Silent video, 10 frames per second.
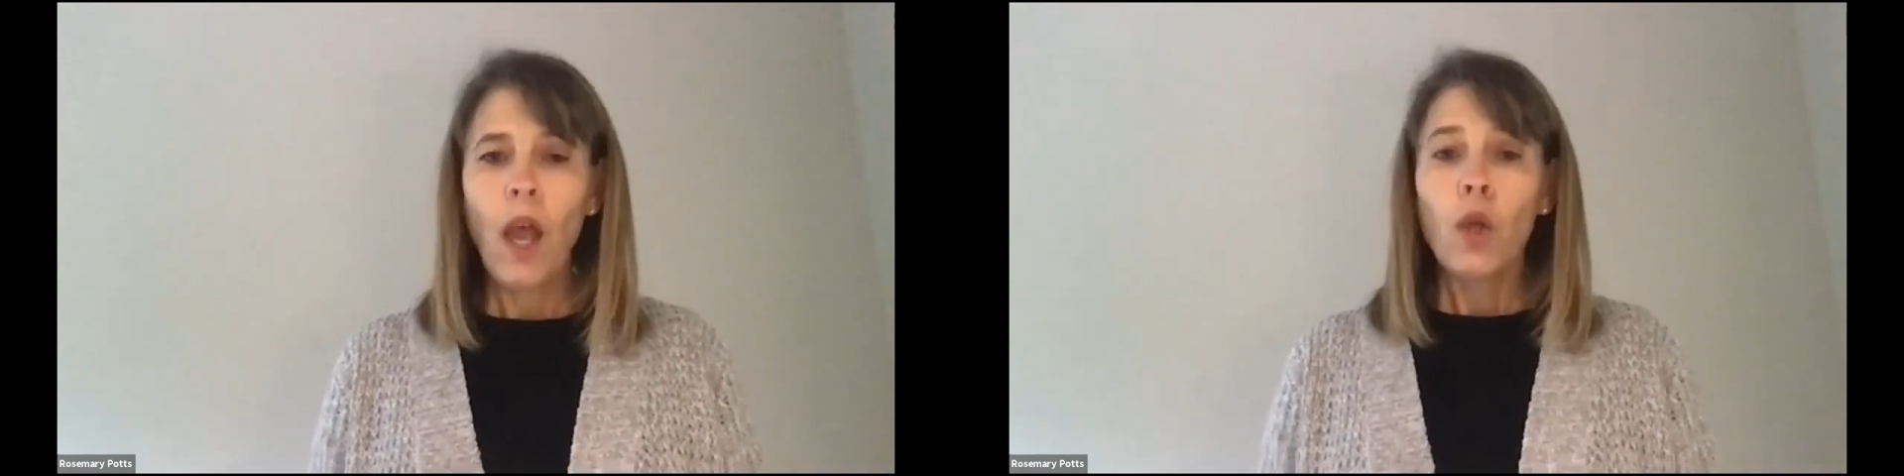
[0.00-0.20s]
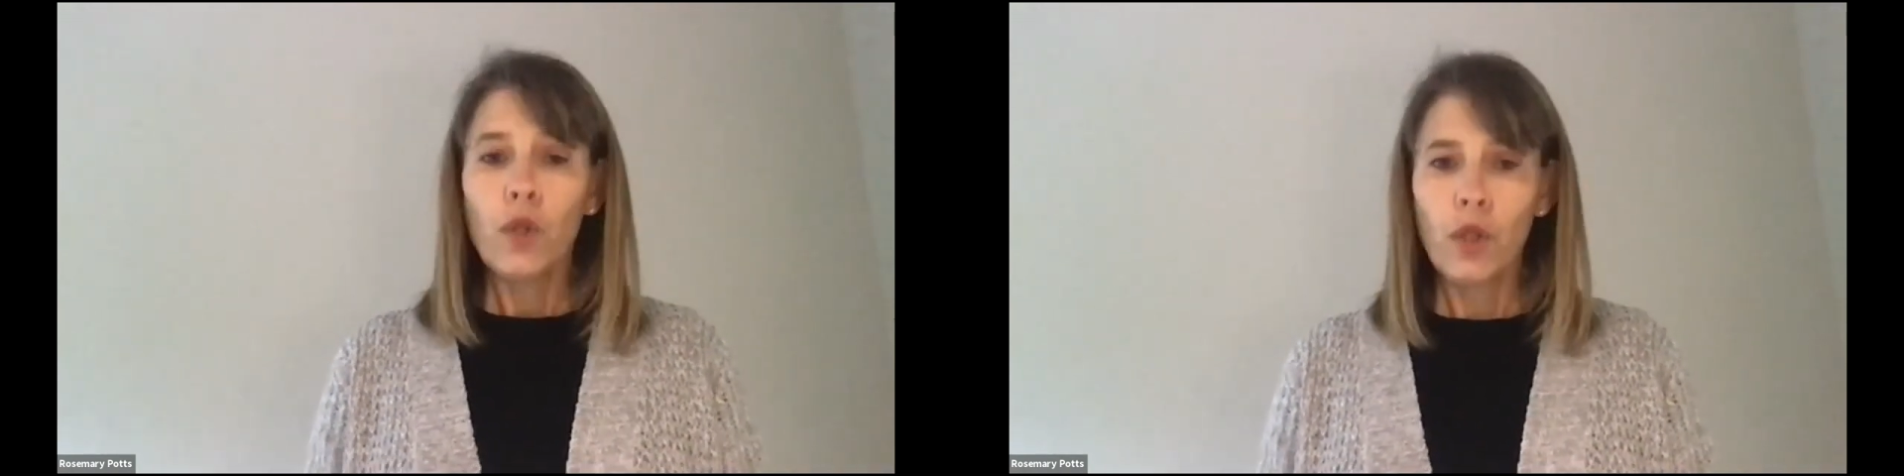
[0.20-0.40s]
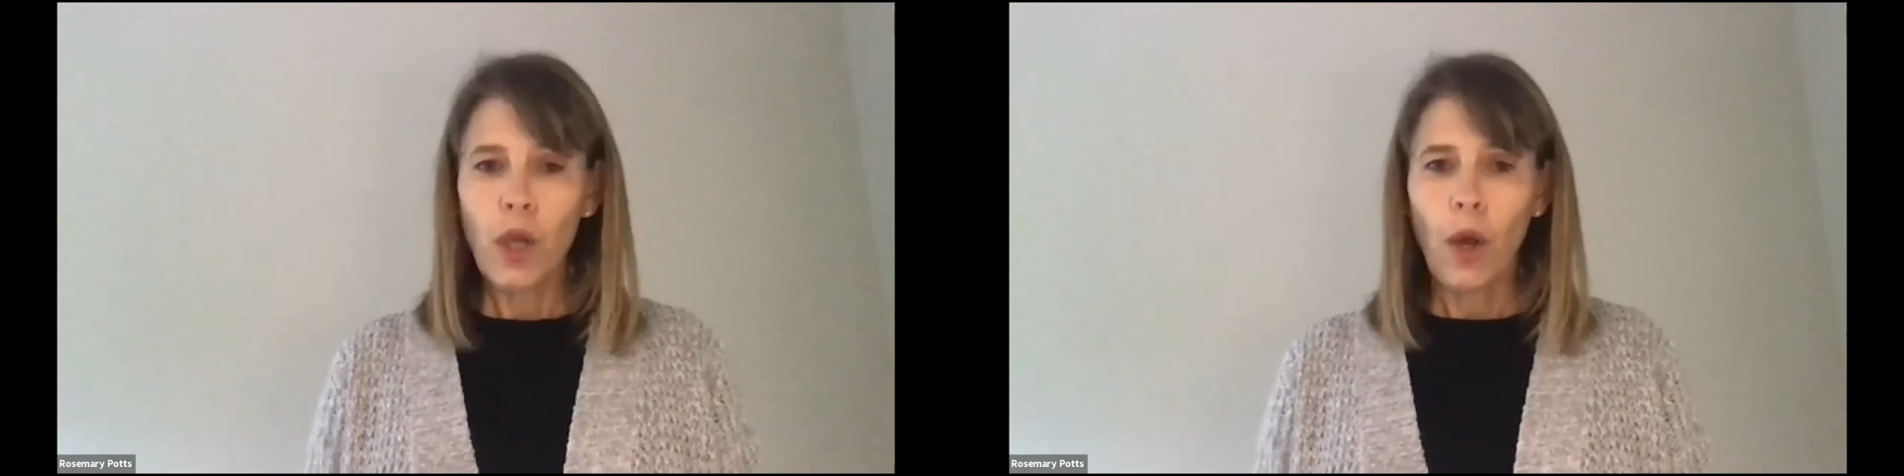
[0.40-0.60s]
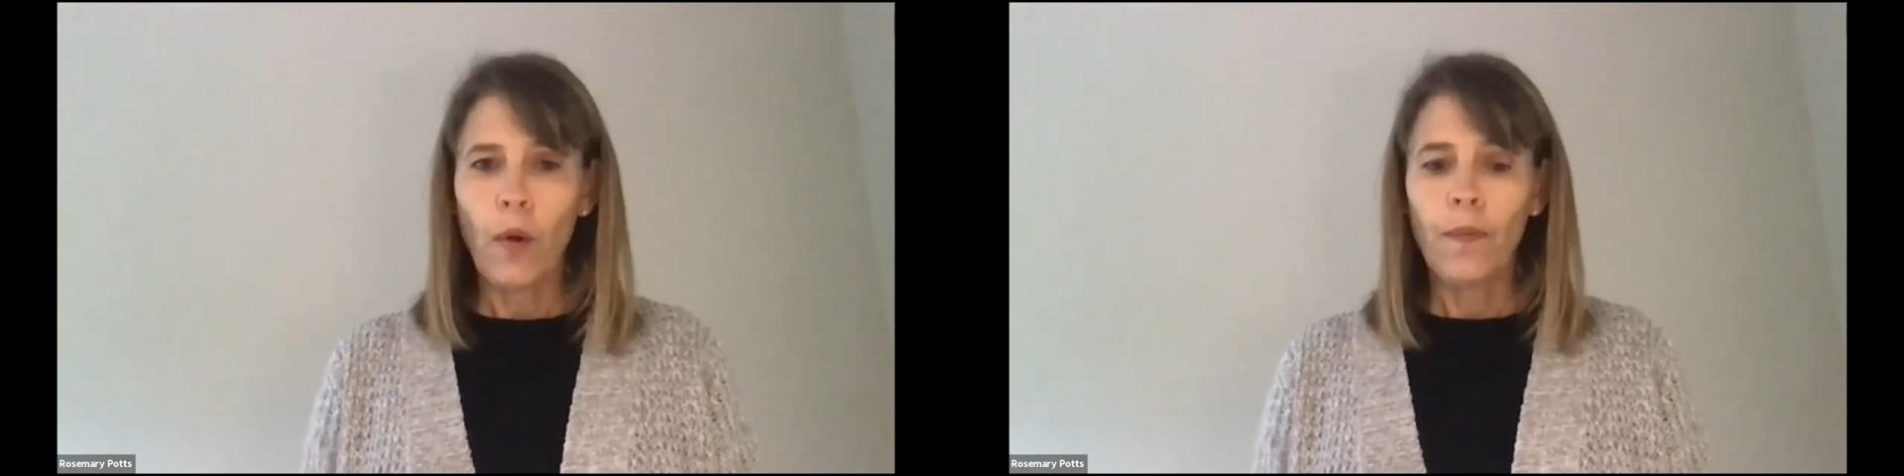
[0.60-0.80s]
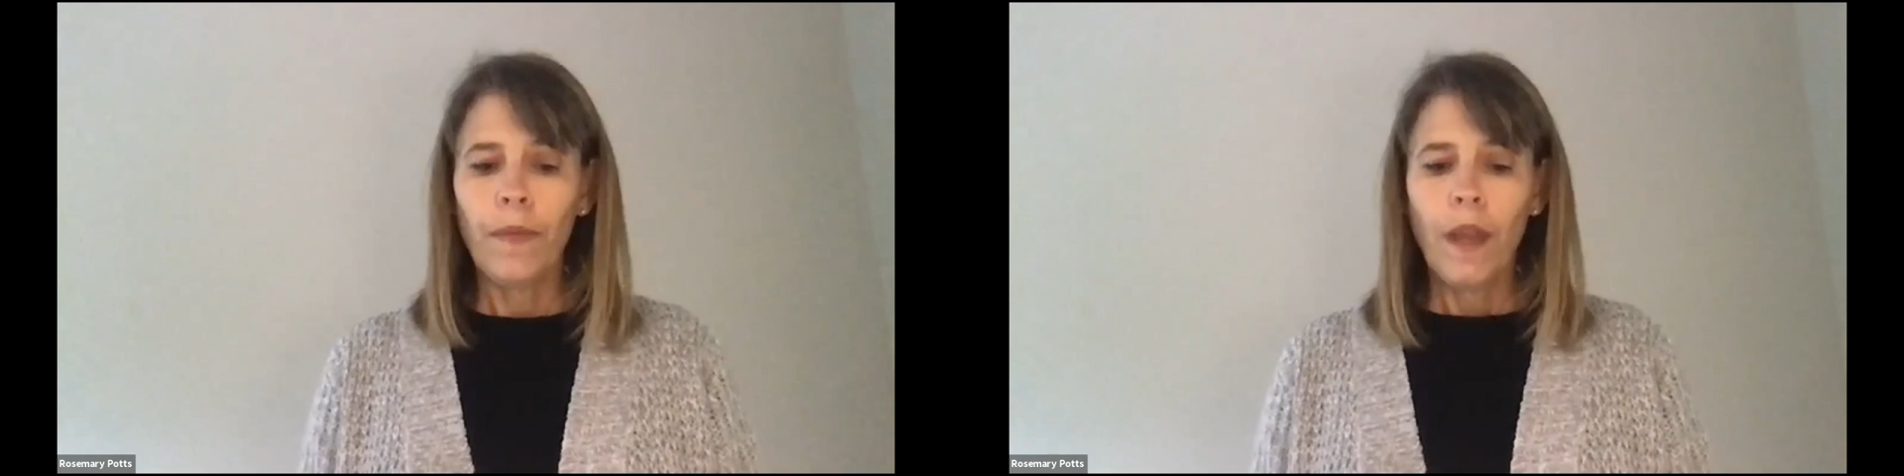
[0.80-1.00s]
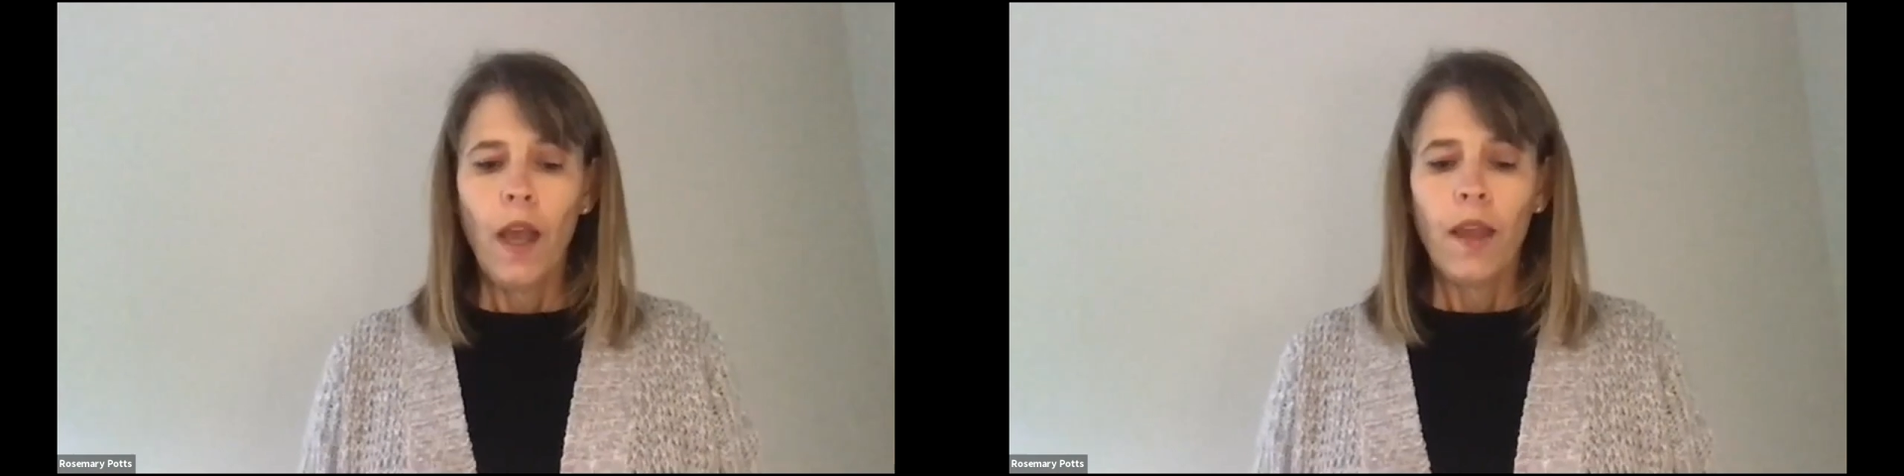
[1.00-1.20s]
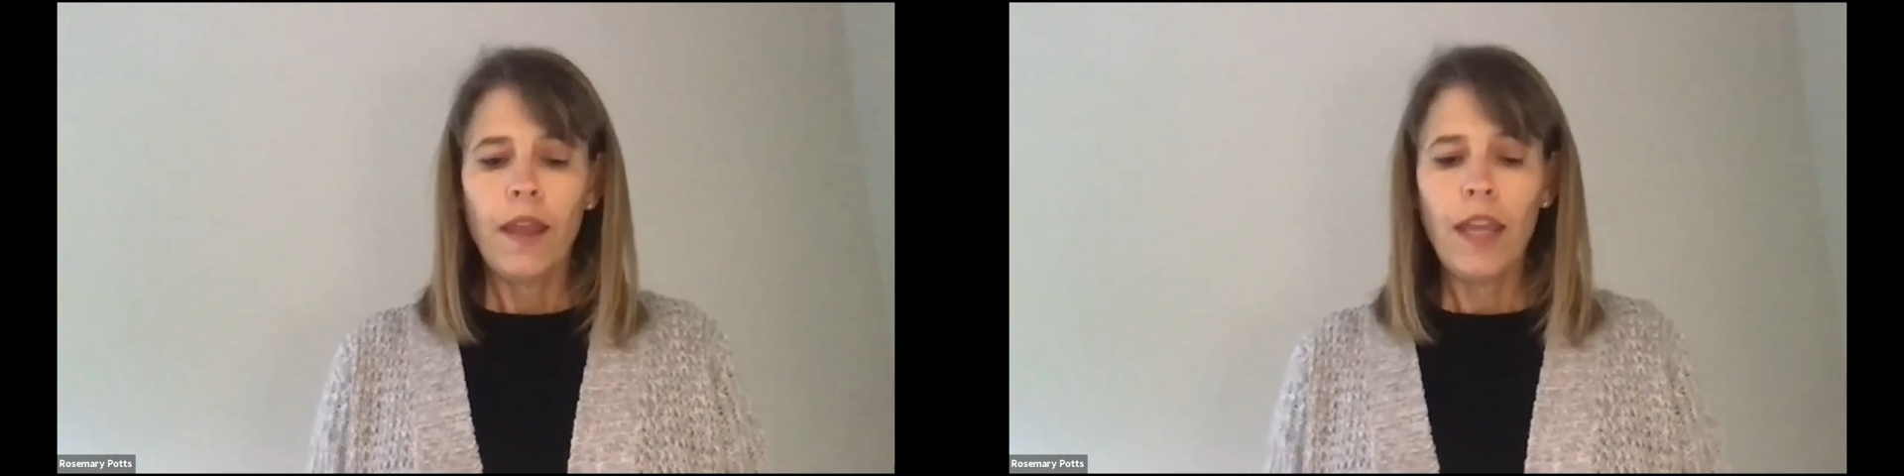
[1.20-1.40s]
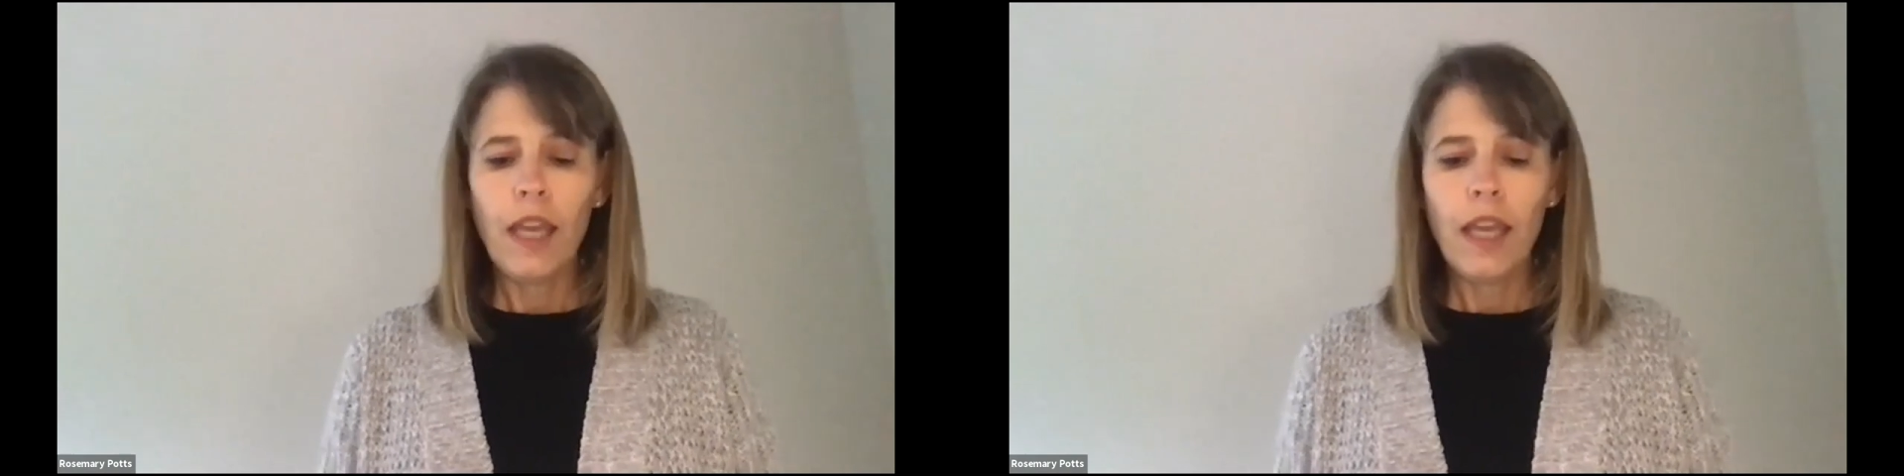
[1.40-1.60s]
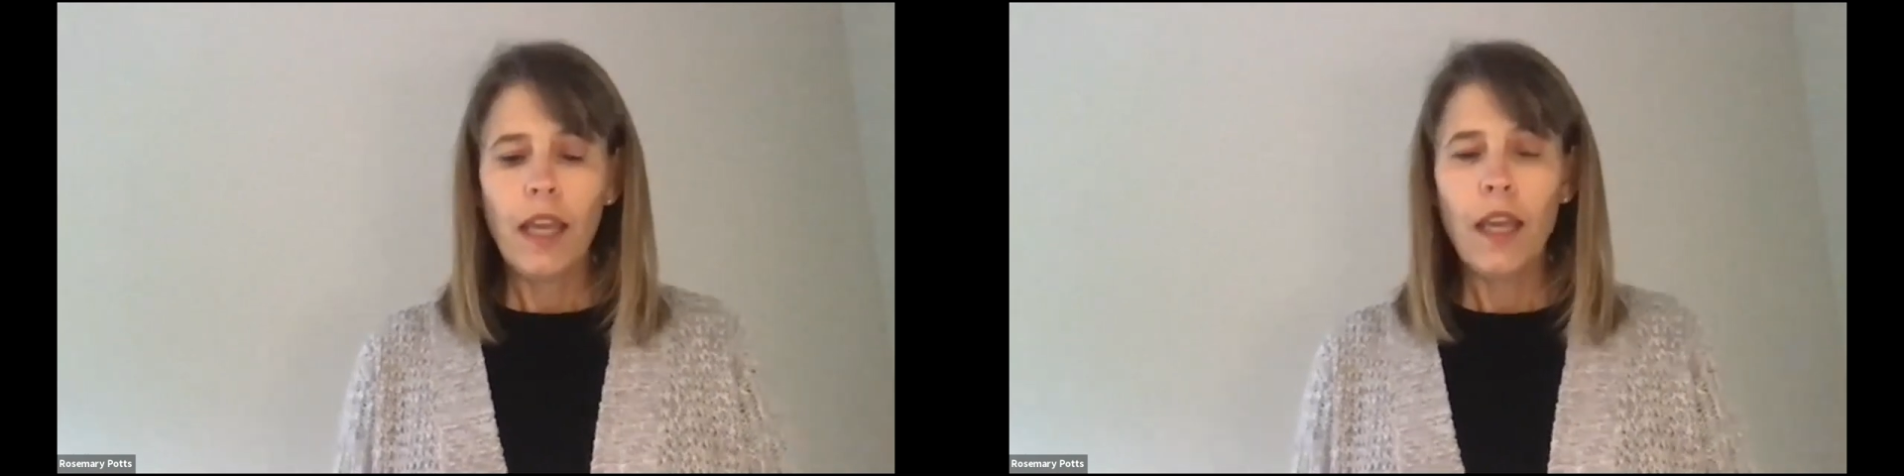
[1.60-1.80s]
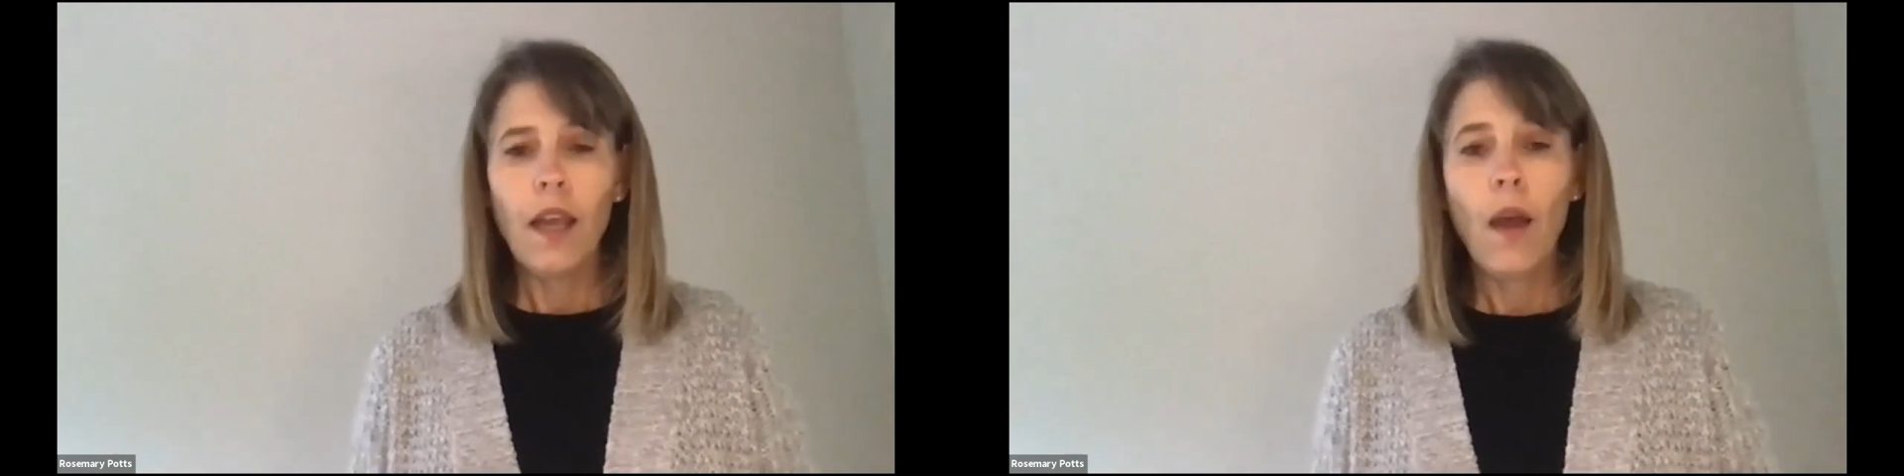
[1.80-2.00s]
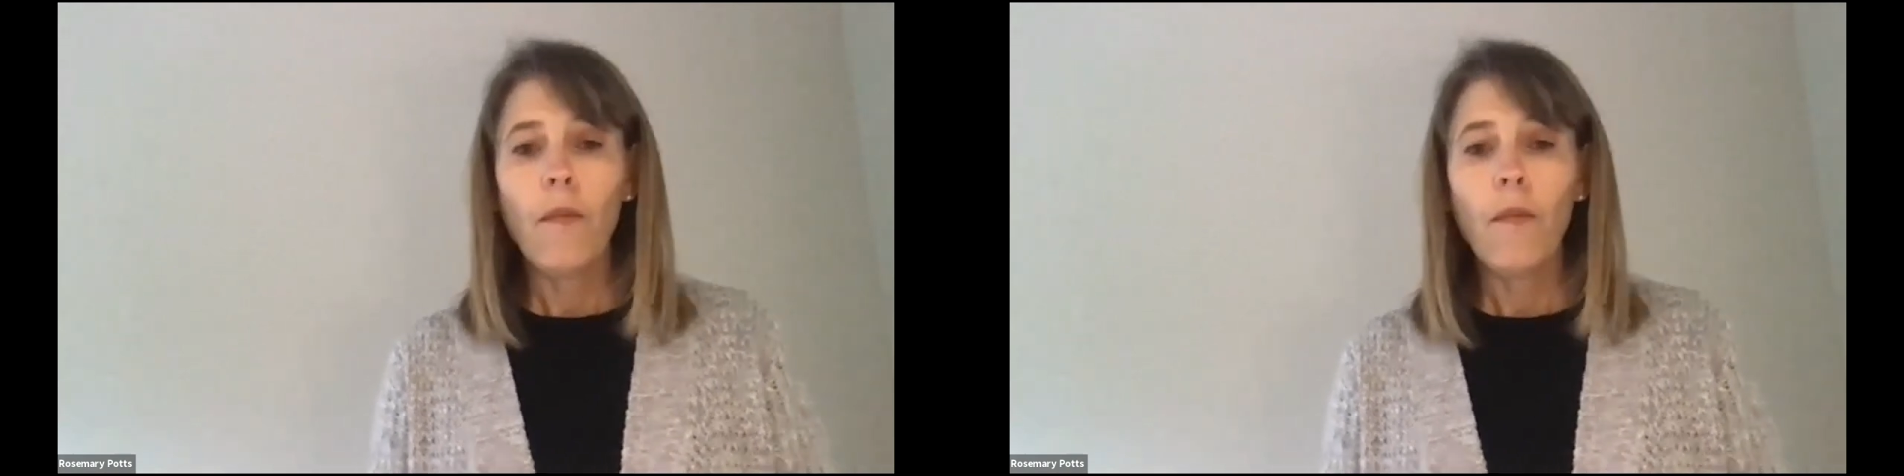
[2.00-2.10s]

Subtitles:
So the